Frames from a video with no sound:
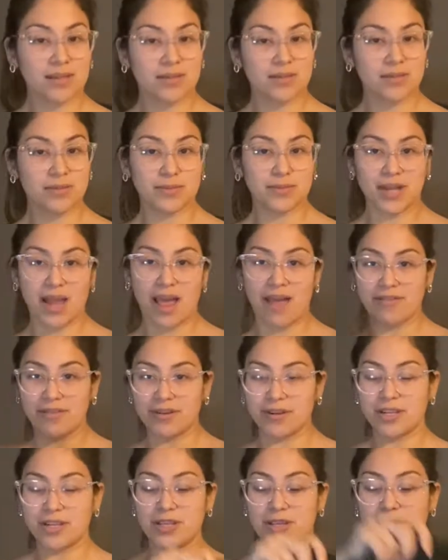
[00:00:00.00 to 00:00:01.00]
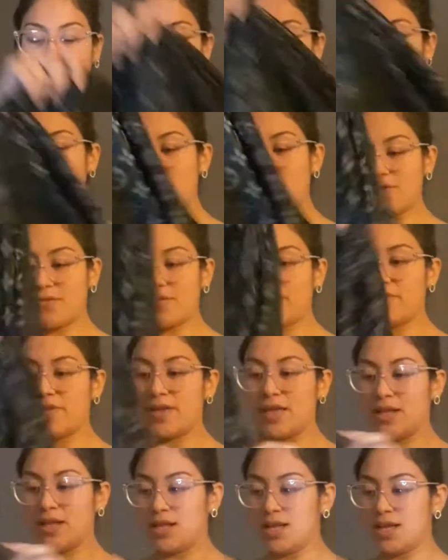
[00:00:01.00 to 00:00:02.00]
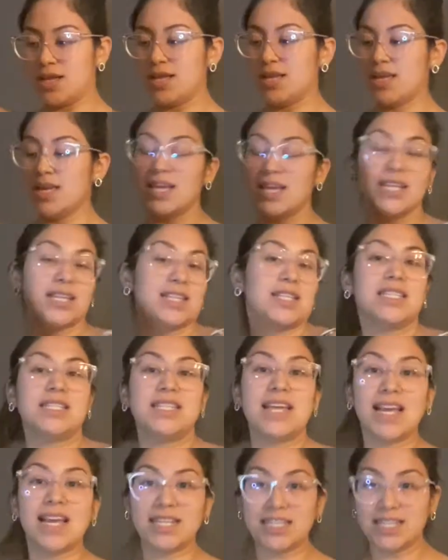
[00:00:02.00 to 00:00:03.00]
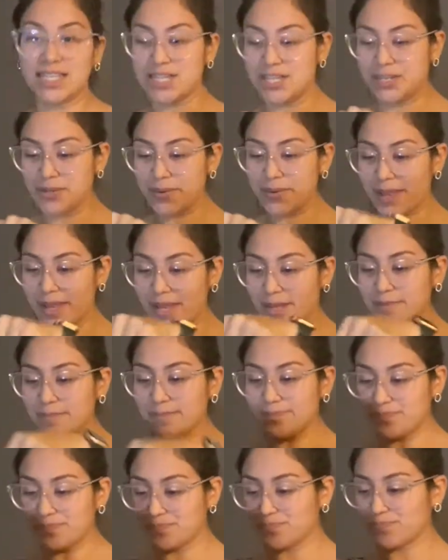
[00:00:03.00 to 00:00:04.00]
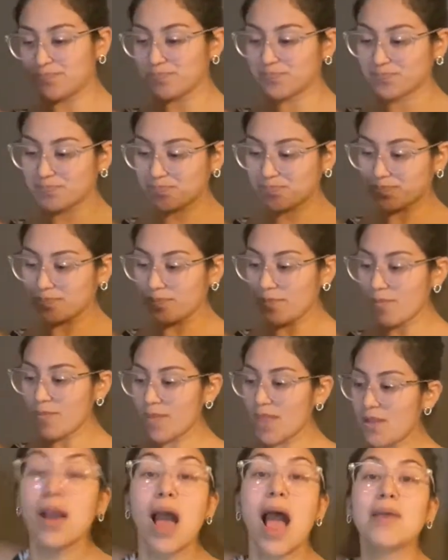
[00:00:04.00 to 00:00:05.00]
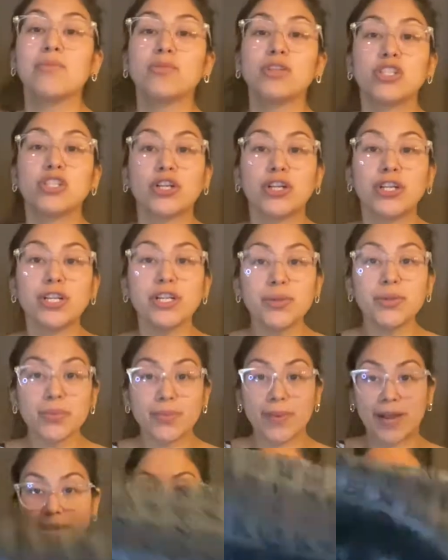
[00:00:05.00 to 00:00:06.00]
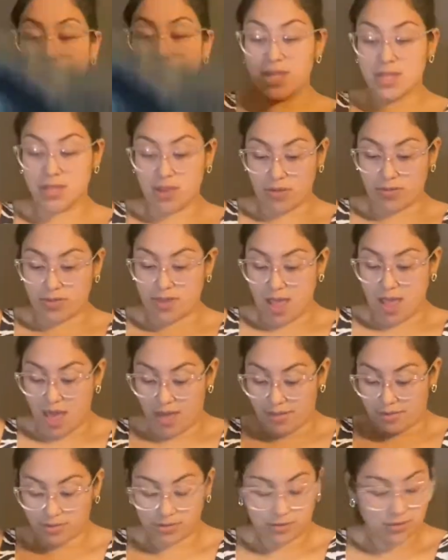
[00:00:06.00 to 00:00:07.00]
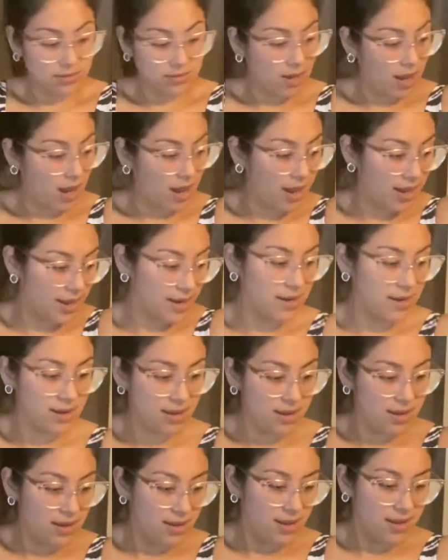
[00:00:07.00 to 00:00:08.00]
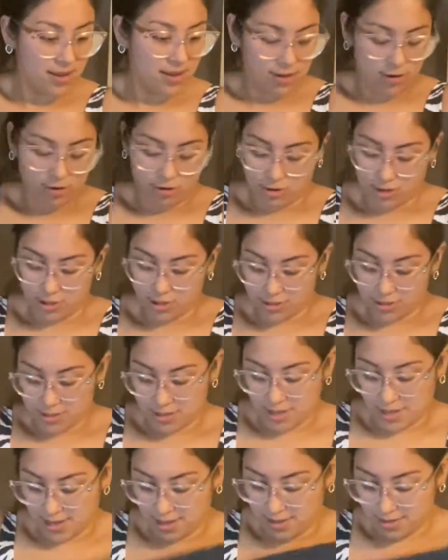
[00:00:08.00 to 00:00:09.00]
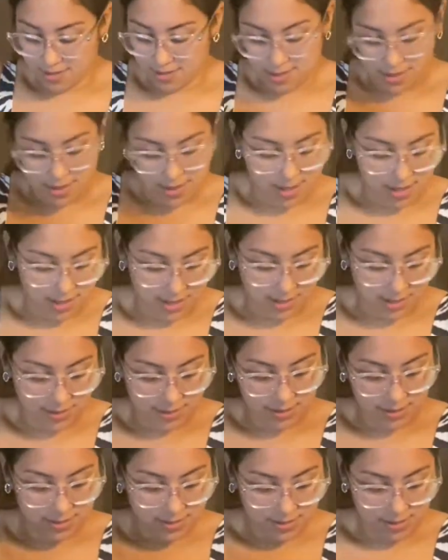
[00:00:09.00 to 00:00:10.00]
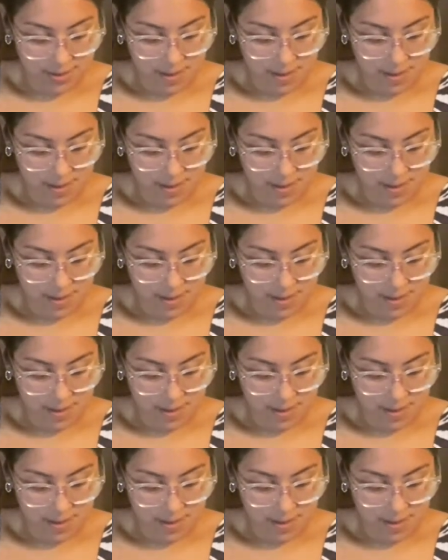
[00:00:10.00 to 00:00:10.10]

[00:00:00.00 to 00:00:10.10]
Whatever you feel dandy doing. I will turn it around on the other side, just like this.